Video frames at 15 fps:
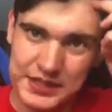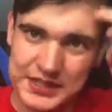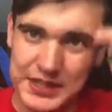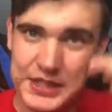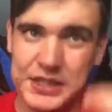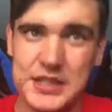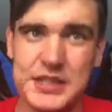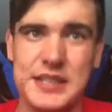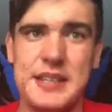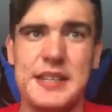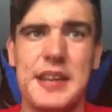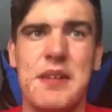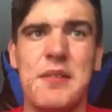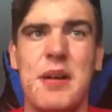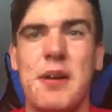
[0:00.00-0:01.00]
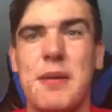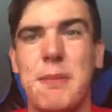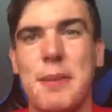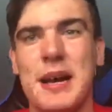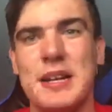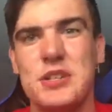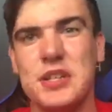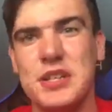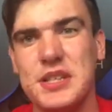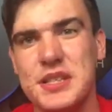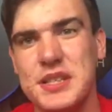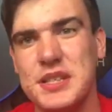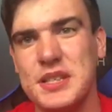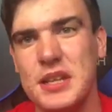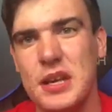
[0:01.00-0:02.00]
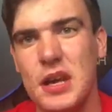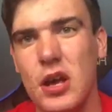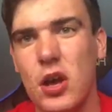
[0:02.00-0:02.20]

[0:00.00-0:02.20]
stages, sent out in batches,